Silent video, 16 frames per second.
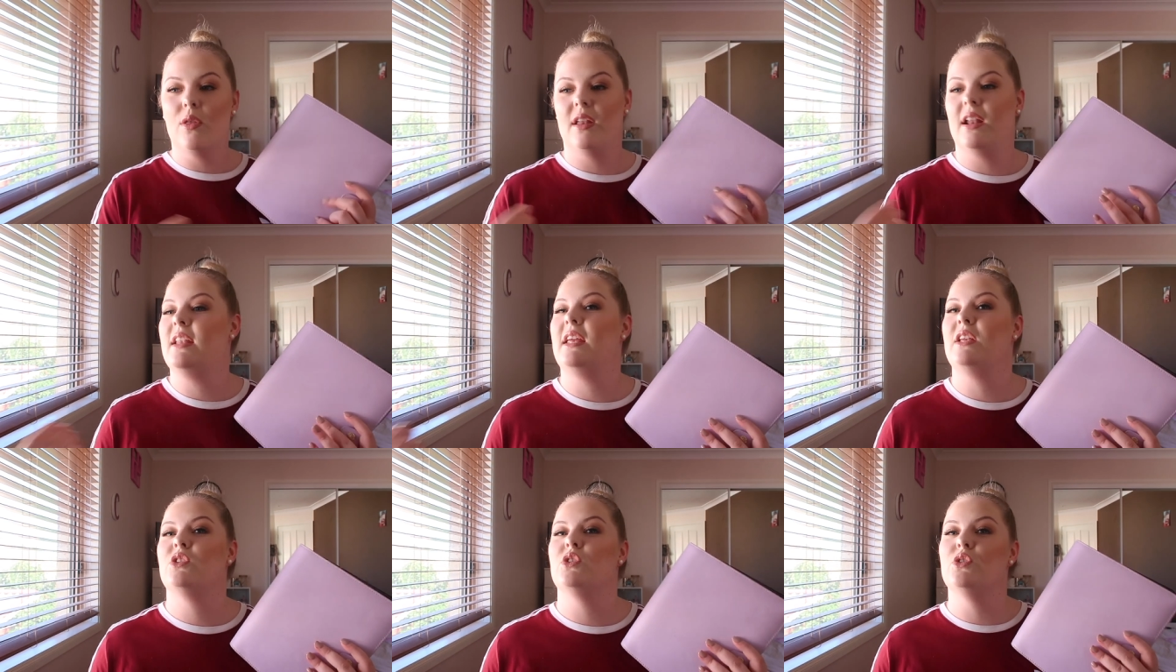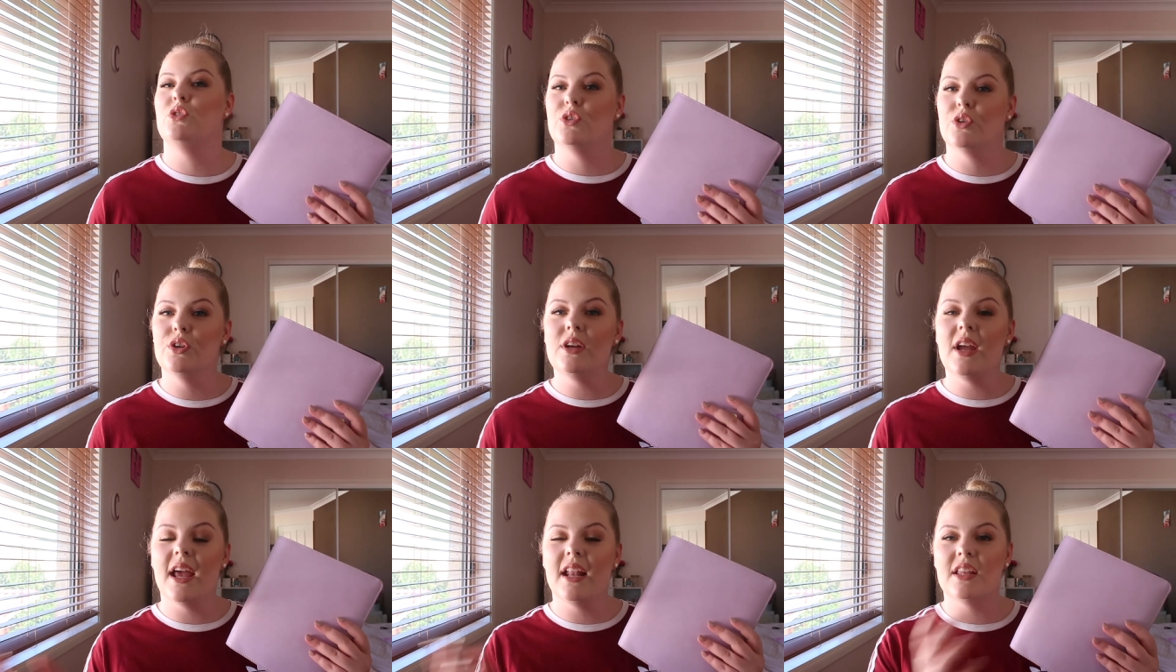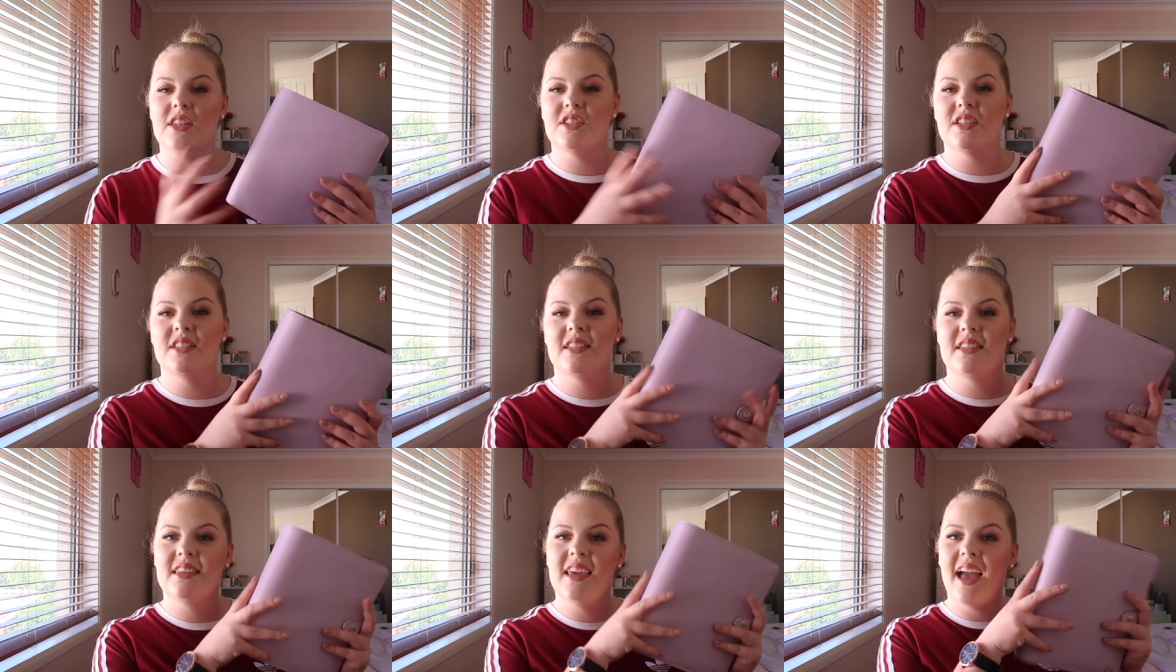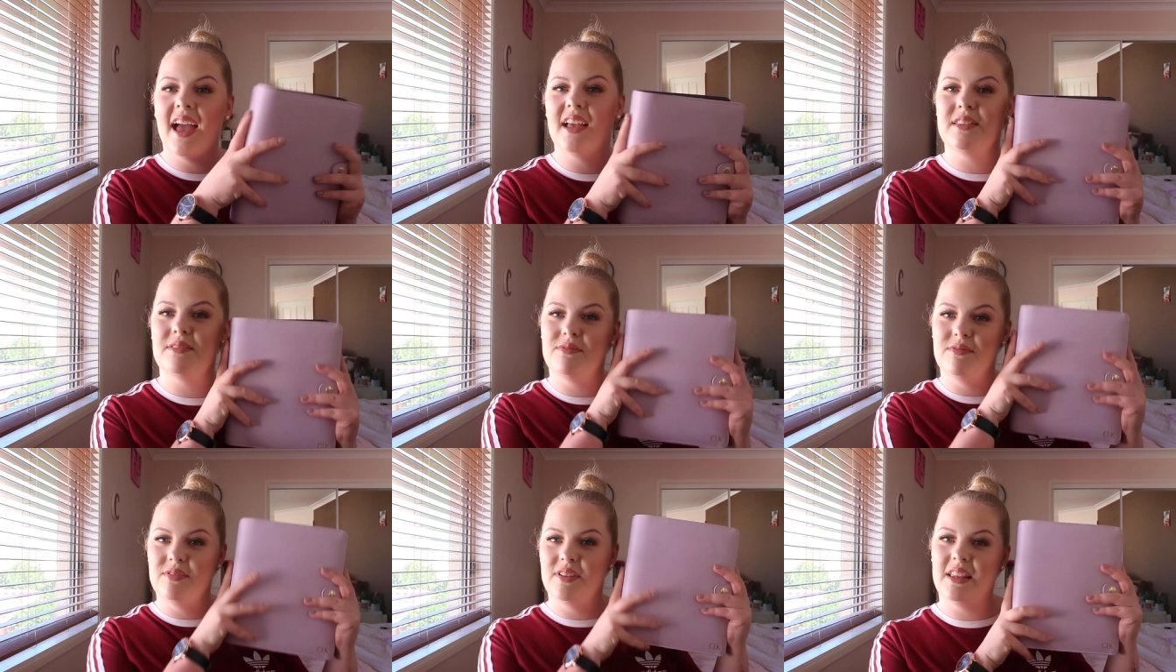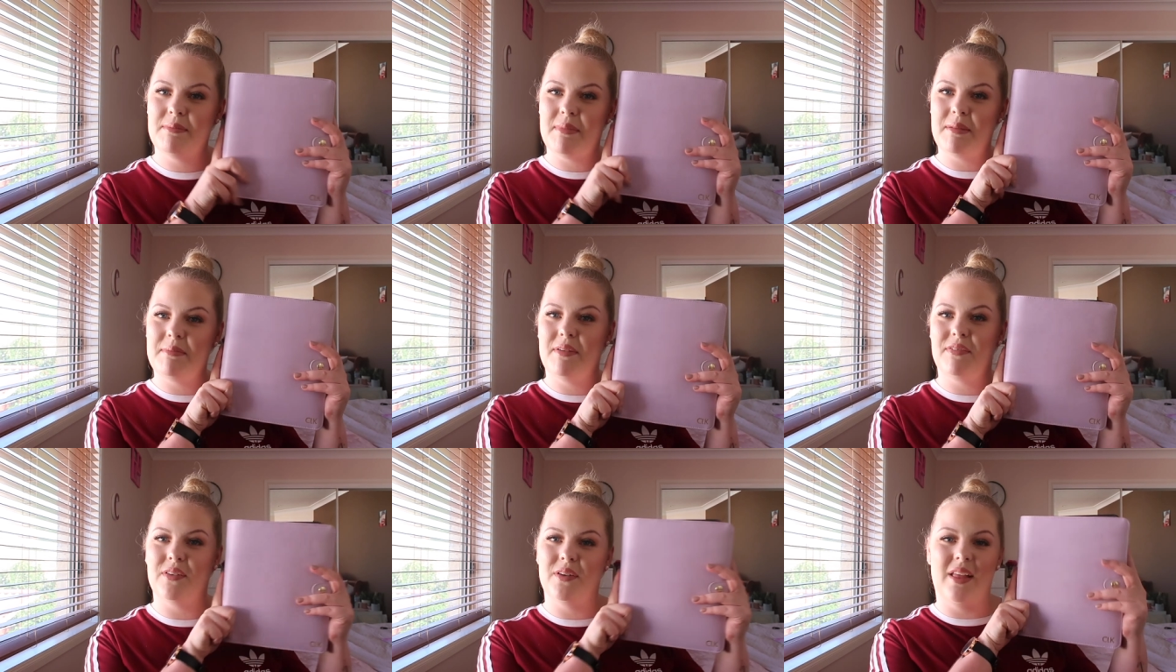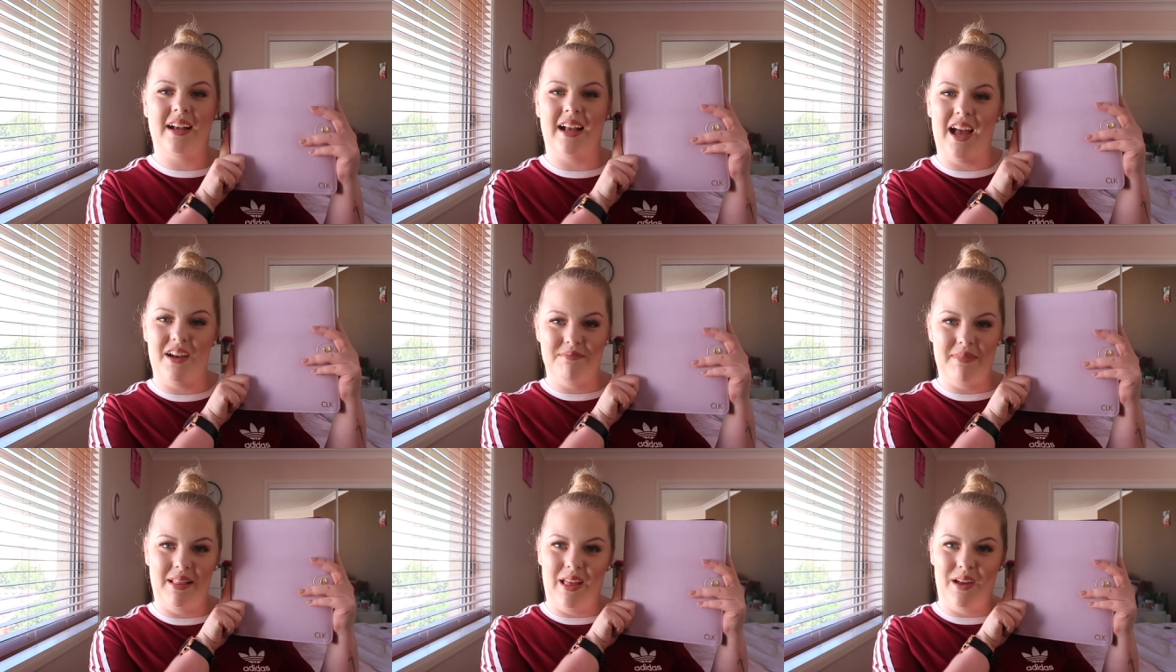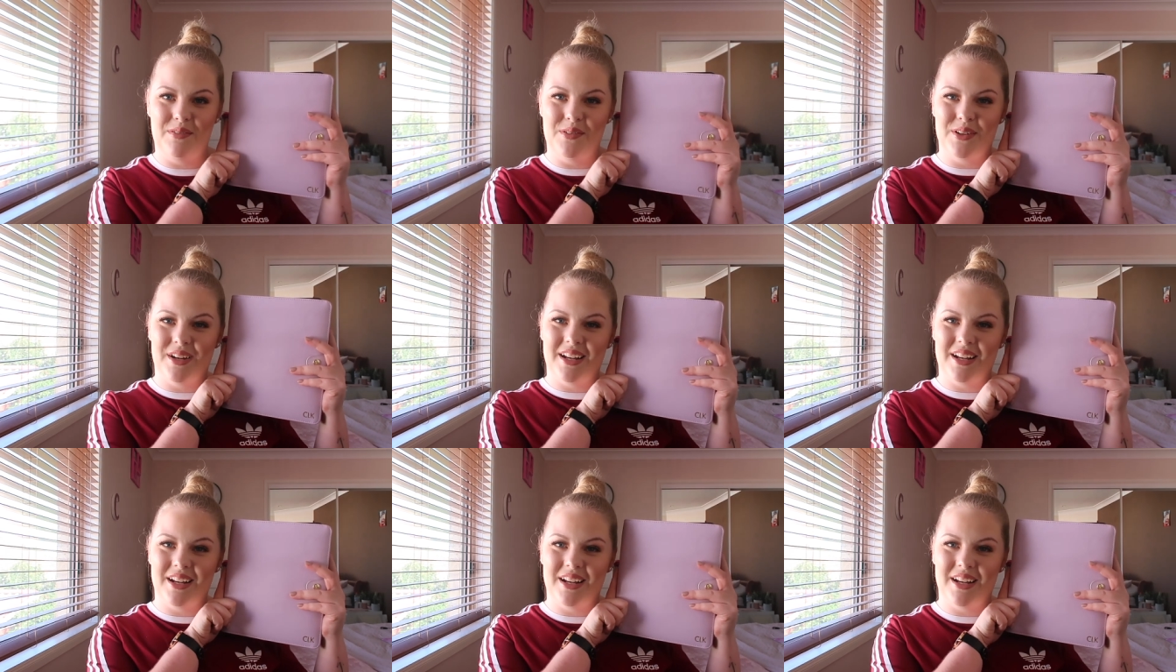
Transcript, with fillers: or that I need to do and it's just yeah it's really made me feel like I have my life